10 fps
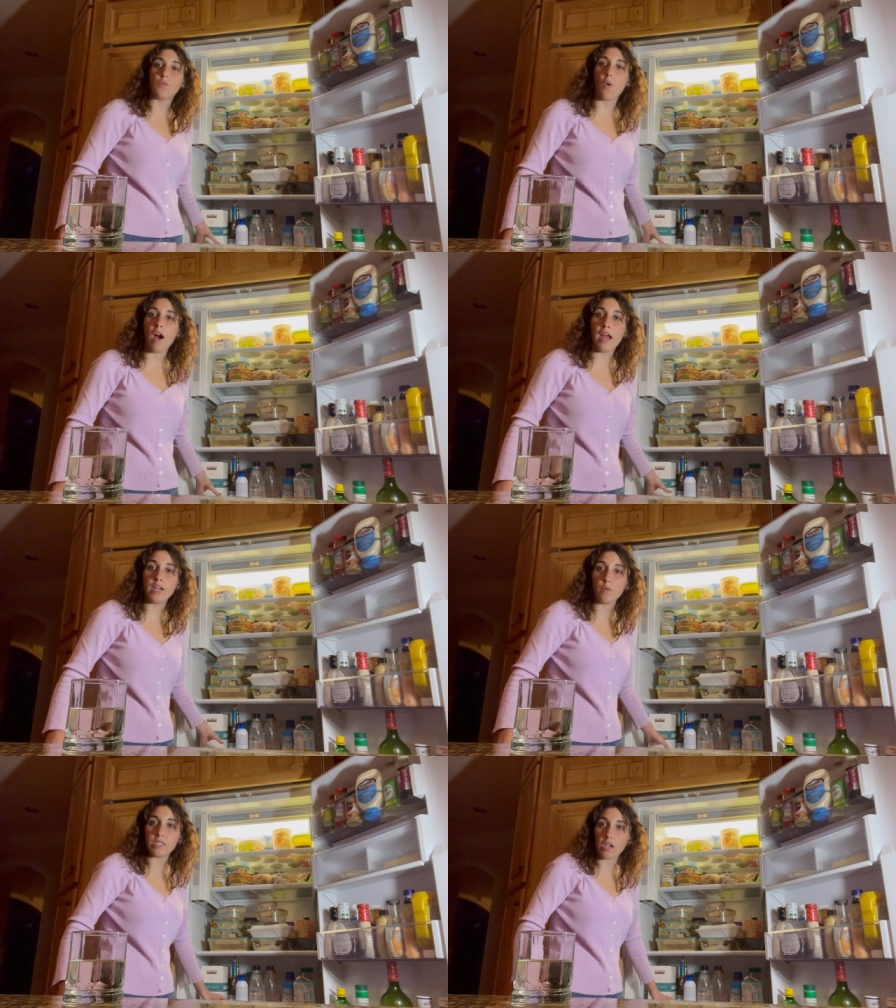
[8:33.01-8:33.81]

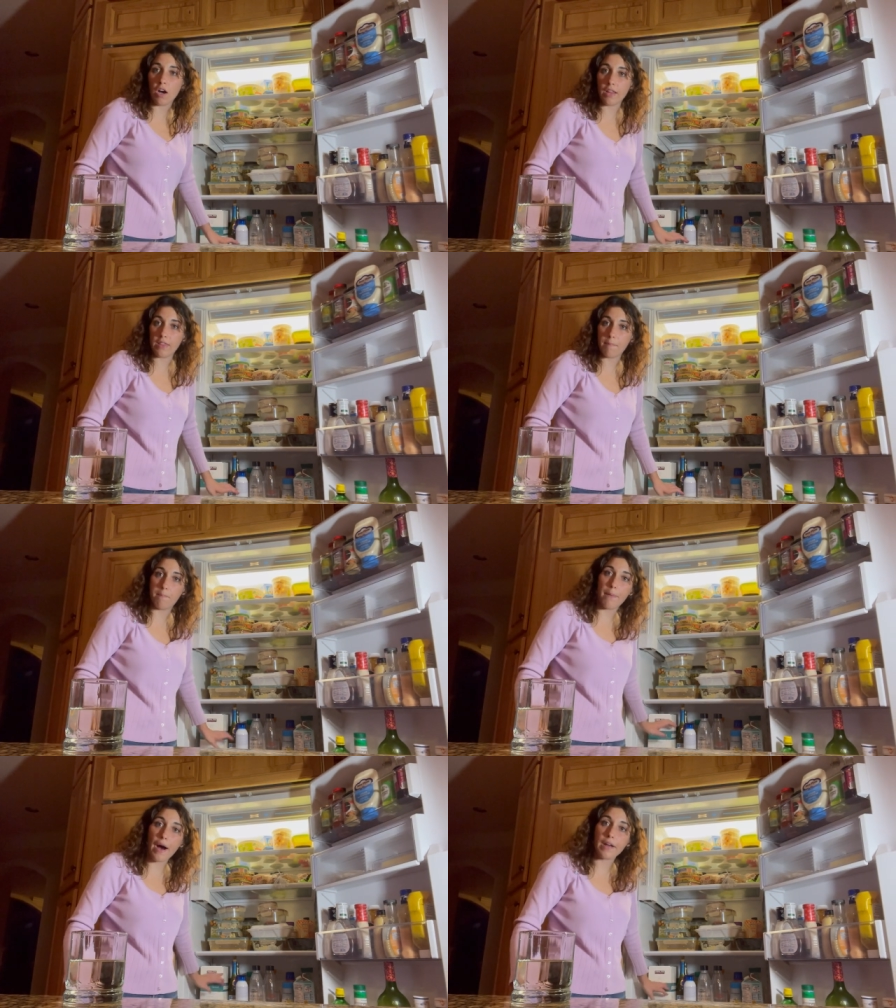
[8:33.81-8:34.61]
wine was on the
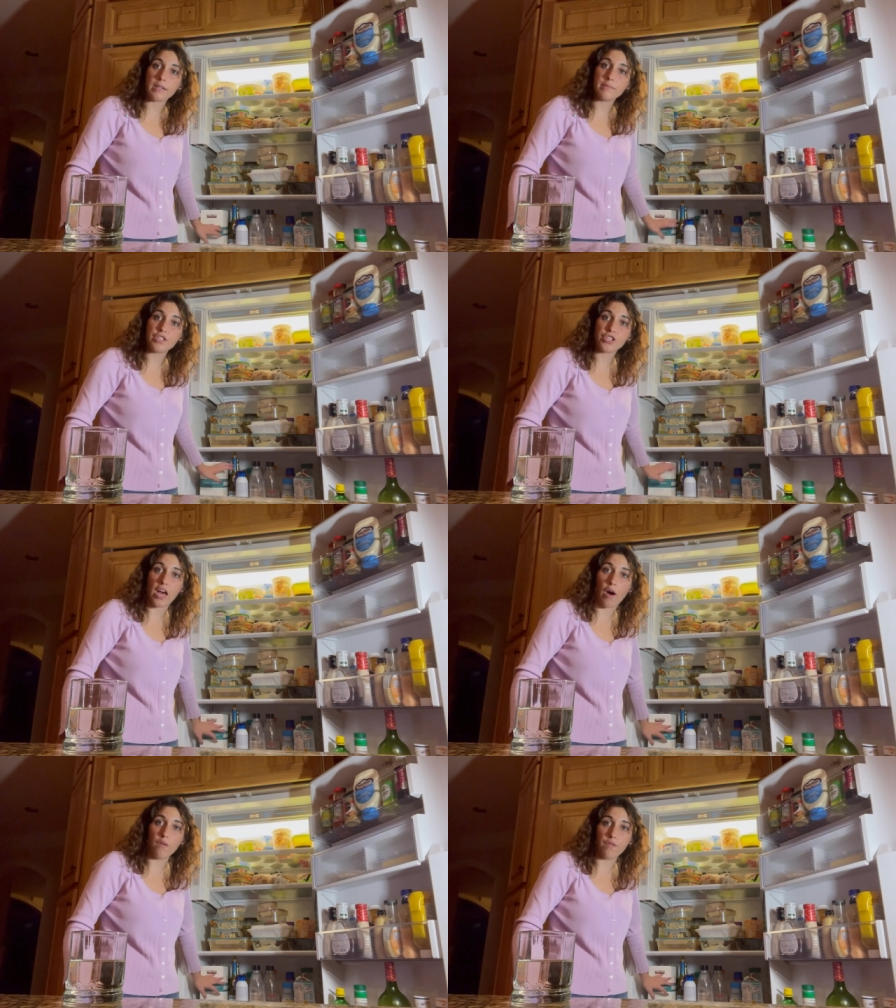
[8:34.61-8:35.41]
bottom
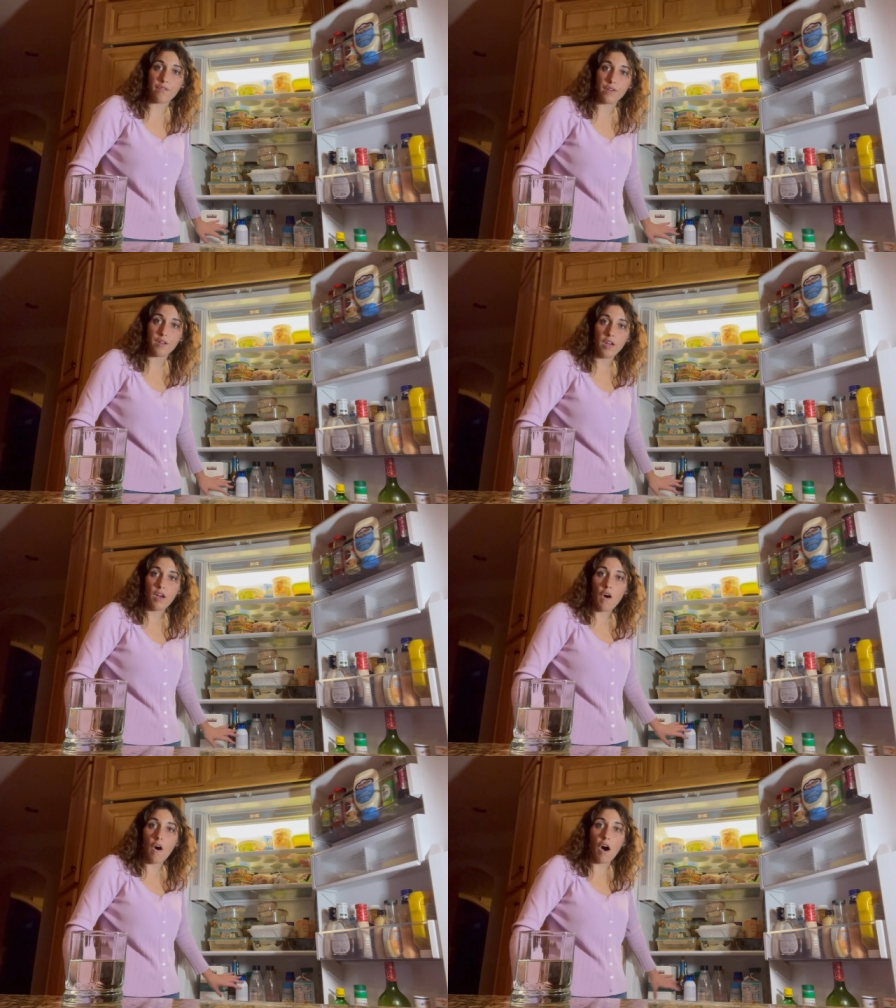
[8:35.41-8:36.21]
shelf
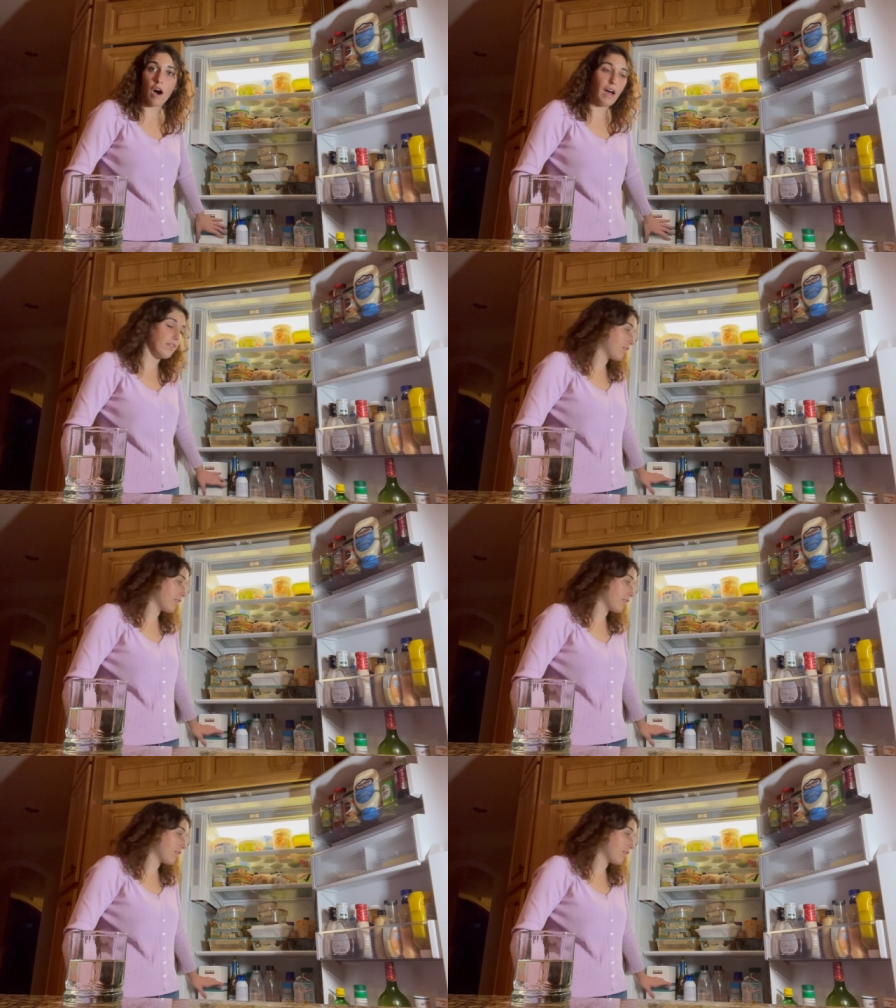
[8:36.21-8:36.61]
on